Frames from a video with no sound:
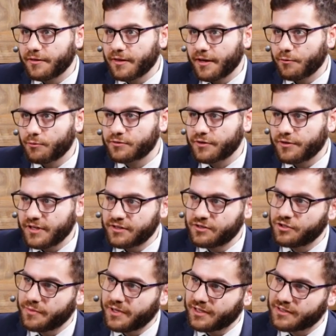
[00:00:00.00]
There also
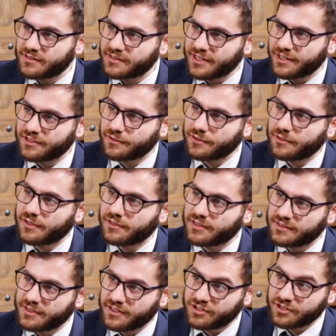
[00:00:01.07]
needs to be a
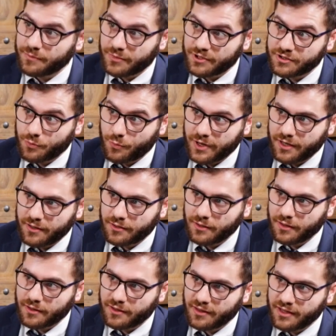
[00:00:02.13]
distinction
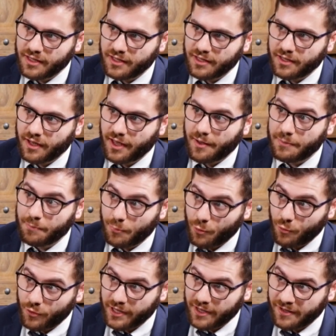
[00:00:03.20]
between the
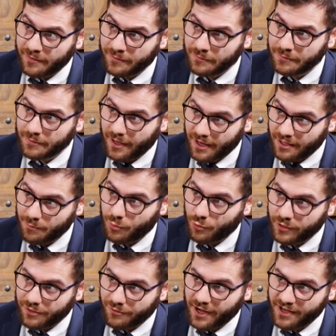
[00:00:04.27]
employer and
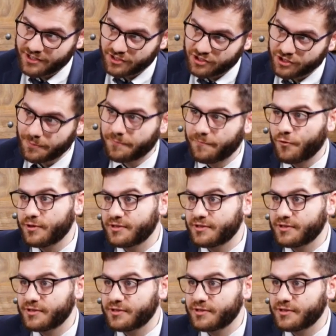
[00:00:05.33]
employee relationship